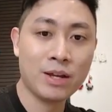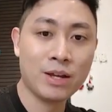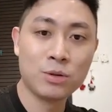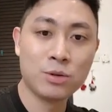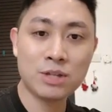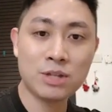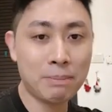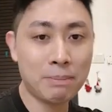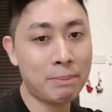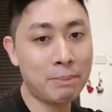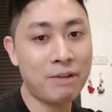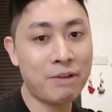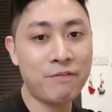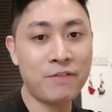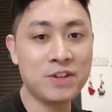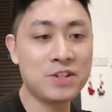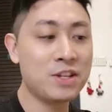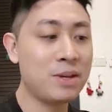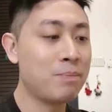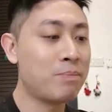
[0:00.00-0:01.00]
To sum up my
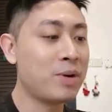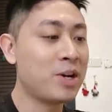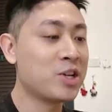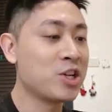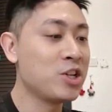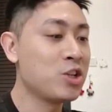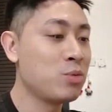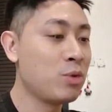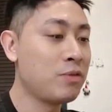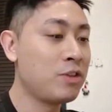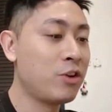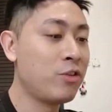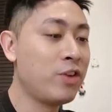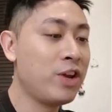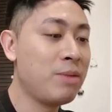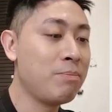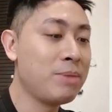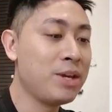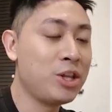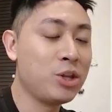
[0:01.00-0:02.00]
first impressions with the
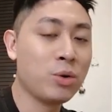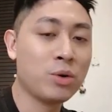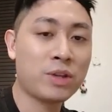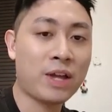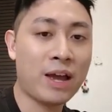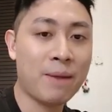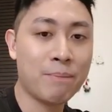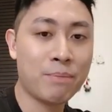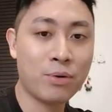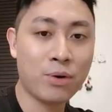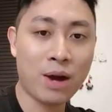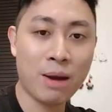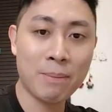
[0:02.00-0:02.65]
Redmi Note 10 Pro,